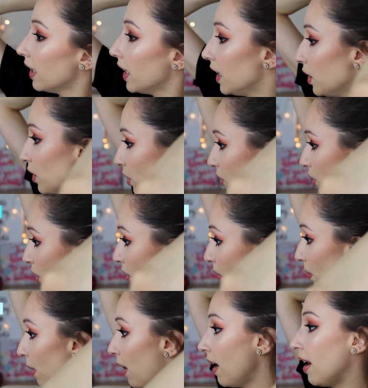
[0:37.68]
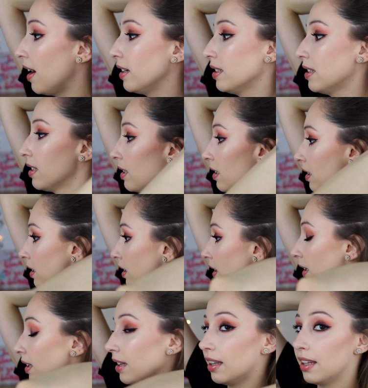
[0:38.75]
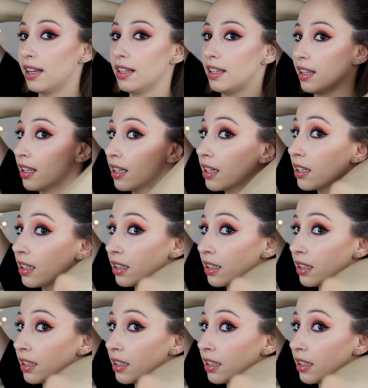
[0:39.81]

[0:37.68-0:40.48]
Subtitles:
into two parts, like